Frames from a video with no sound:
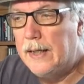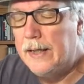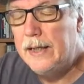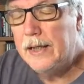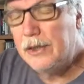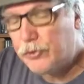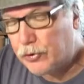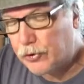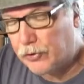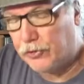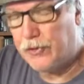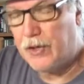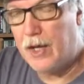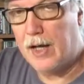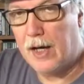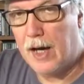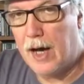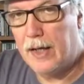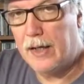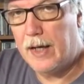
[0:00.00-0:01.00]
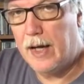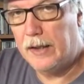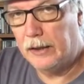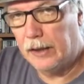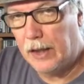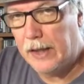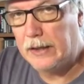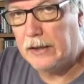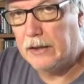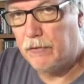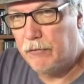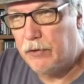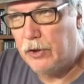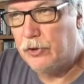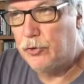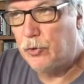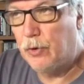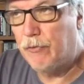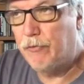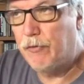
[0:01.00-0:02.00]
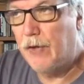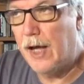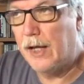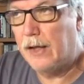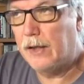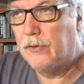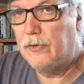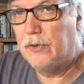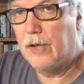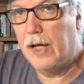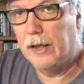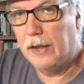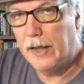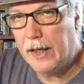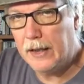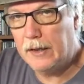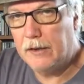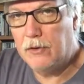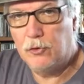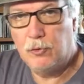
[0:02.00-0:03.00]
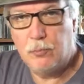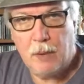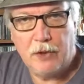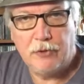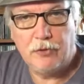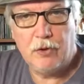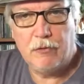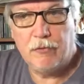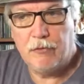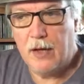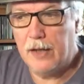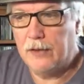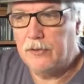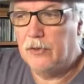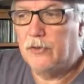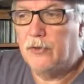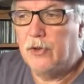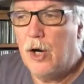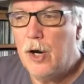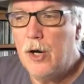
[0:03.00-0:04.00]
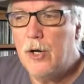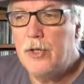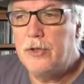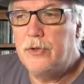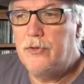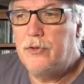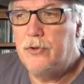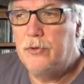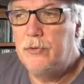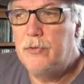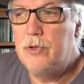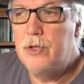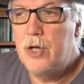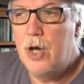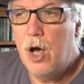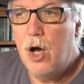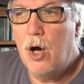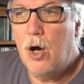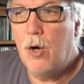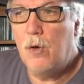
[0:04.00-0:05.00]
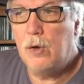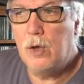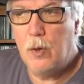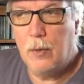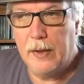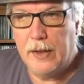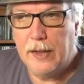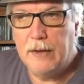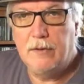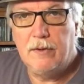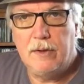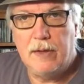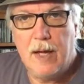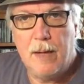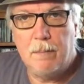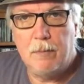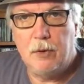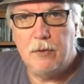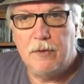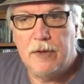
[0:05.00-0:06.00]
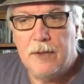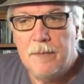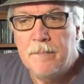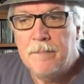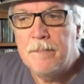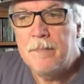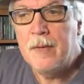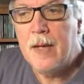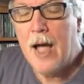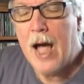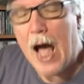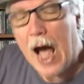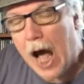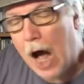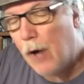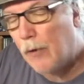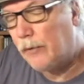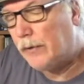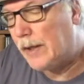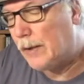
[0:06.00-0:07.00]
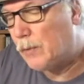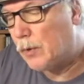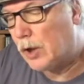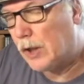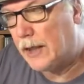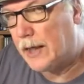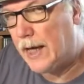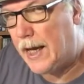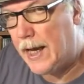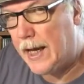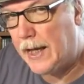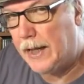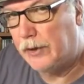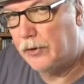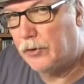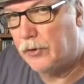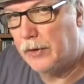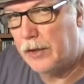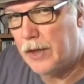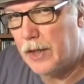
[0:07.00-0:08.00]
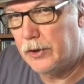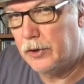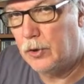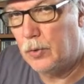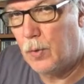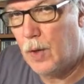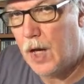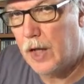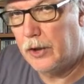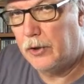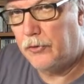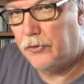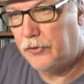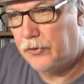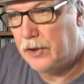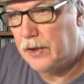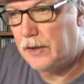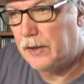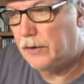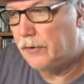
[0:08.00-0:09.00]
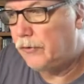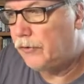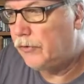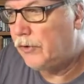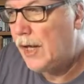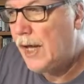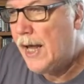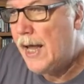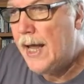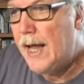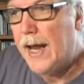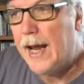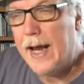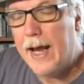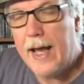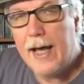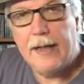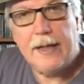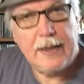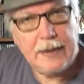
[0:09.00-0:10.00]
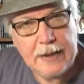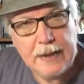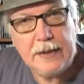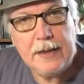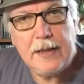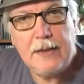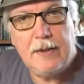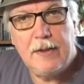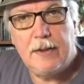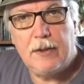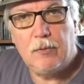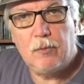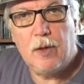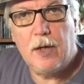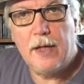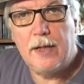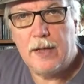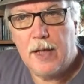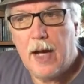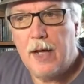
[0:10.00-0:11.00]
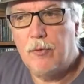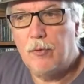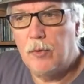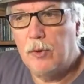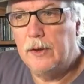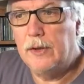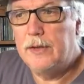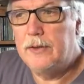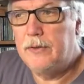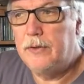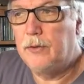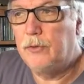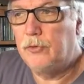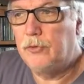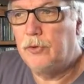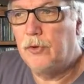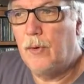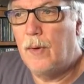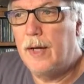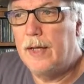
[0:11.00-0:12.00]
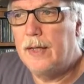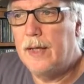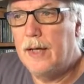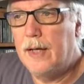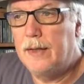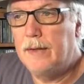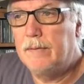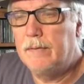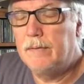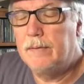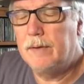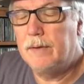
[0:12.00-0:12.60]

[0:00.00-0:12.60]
interesting. I like the visual effects. I like the special effects. It's hard to know going into that movie how they were going to handle the underwater scenes. And I think they did it right. I really do. So I